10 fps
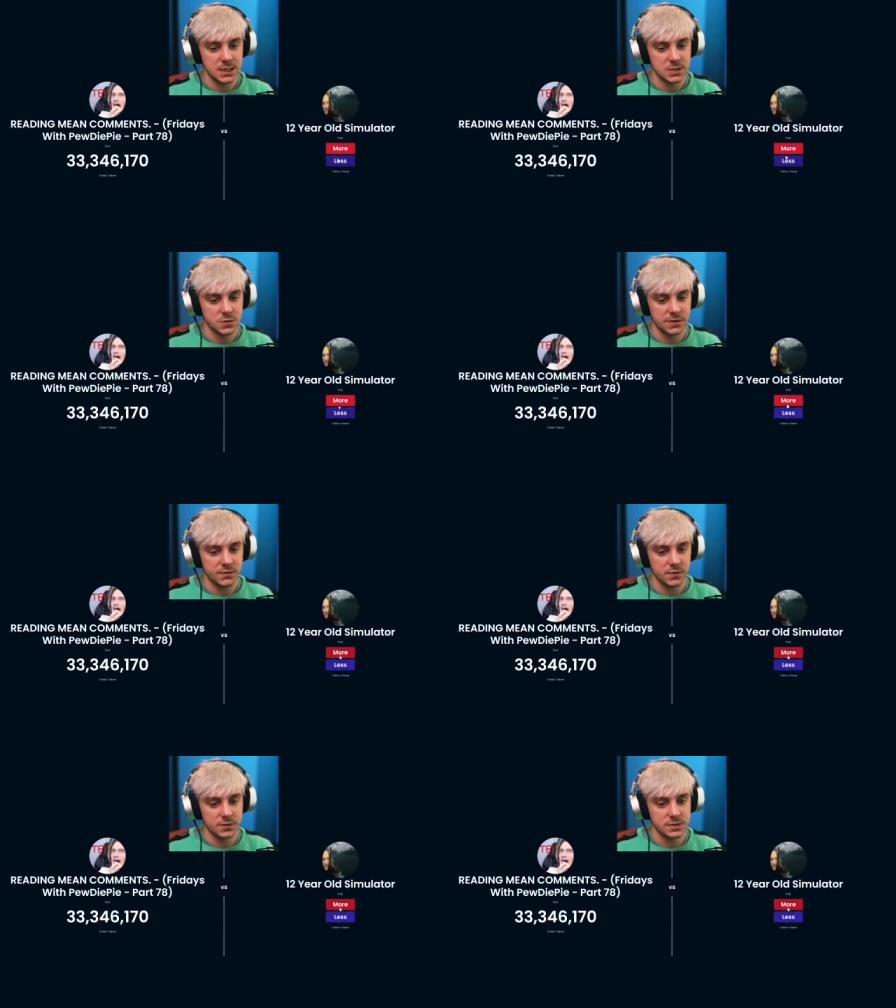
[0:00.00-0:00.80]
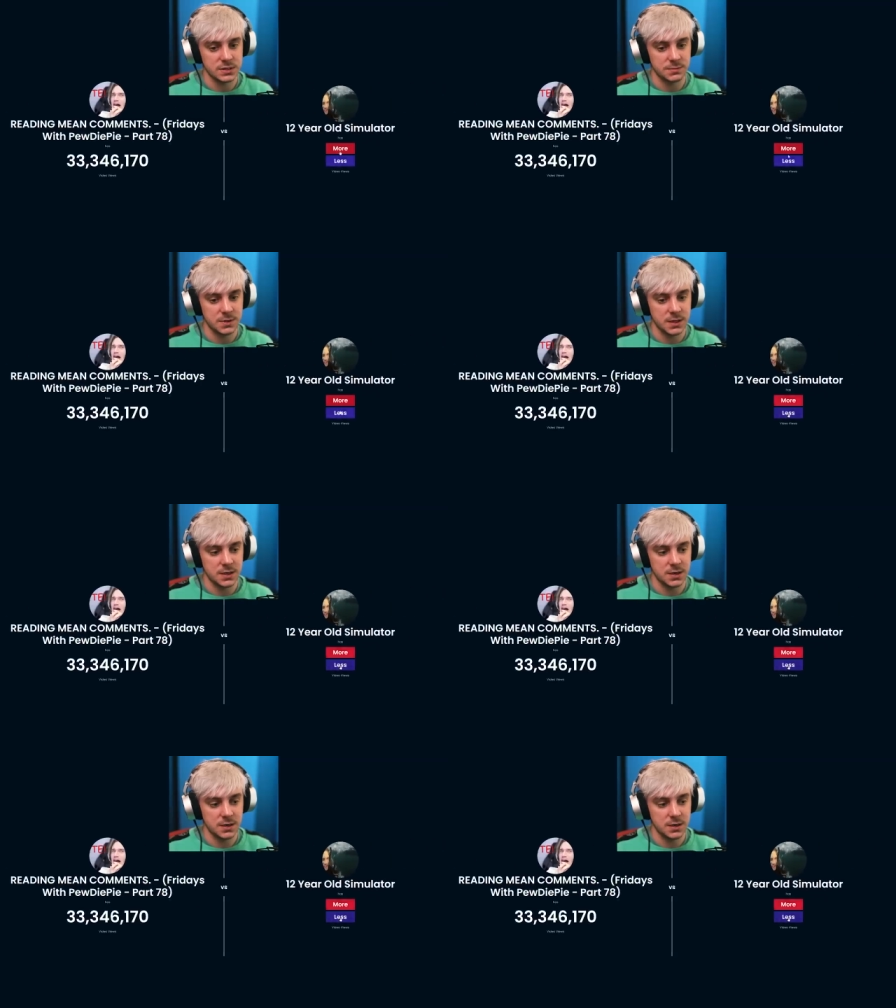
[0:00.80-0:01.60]
12 year old
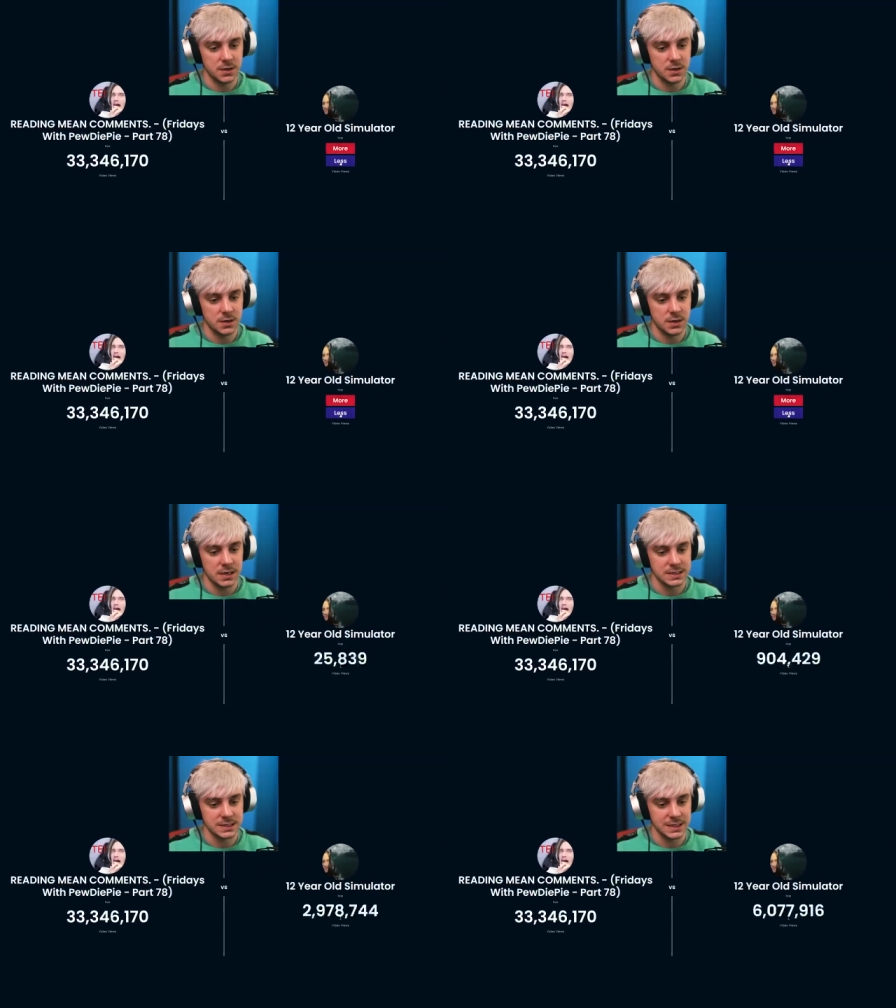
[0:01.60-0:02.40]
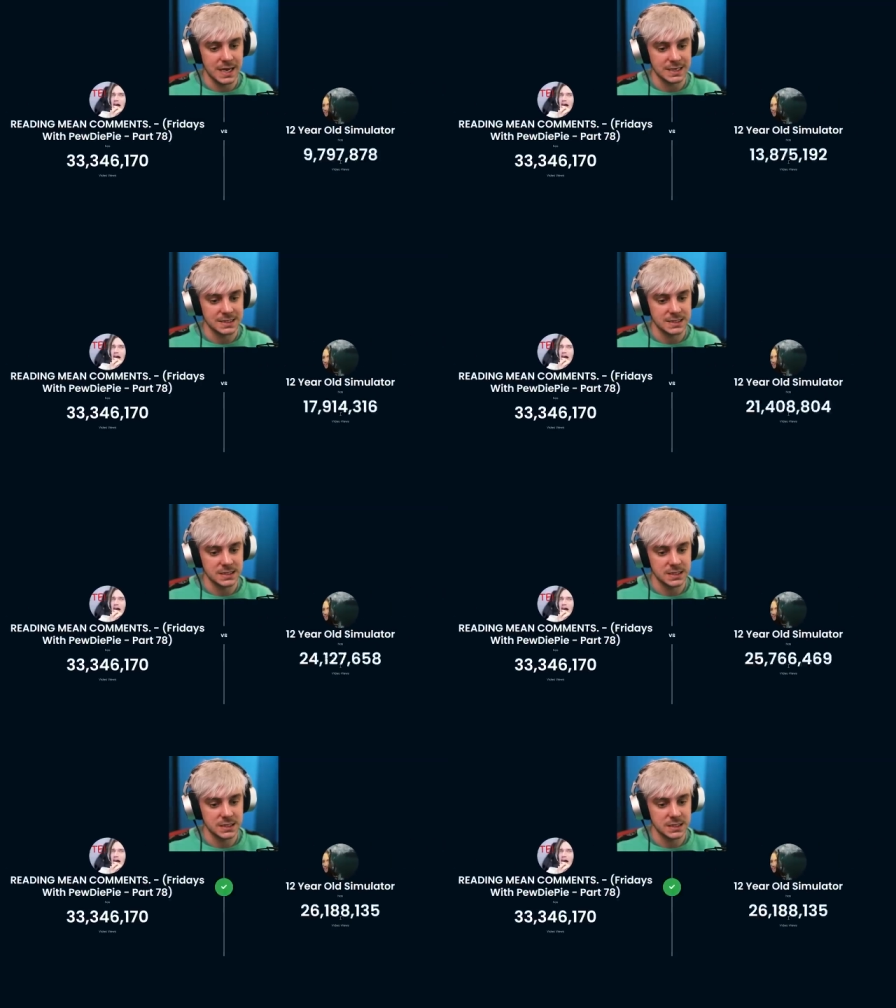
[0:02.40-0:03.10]
simulator has less.